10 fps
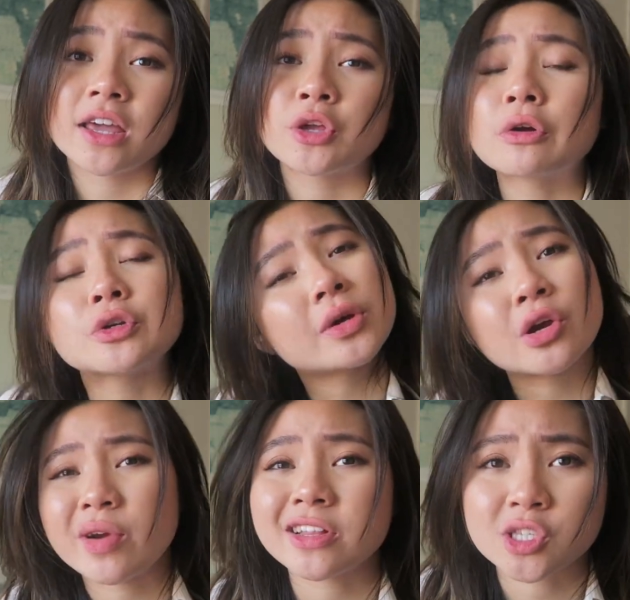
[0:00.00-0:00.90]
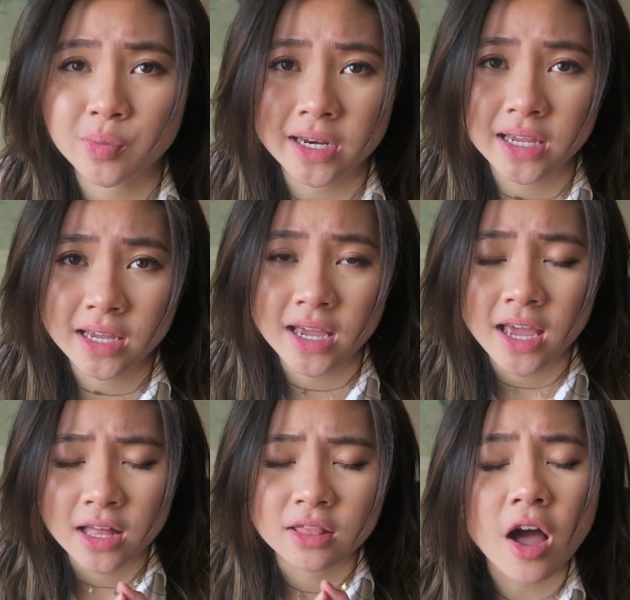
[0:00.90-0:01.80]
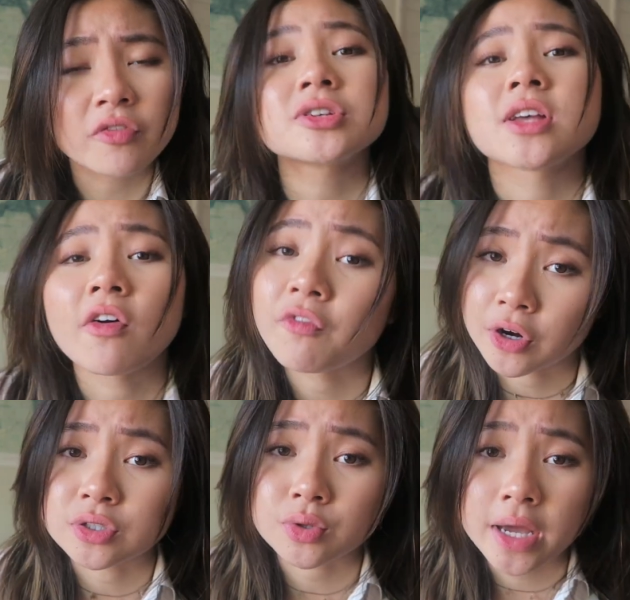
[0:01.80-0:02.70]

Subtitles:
You're doing great, sweetie. Love yourself first,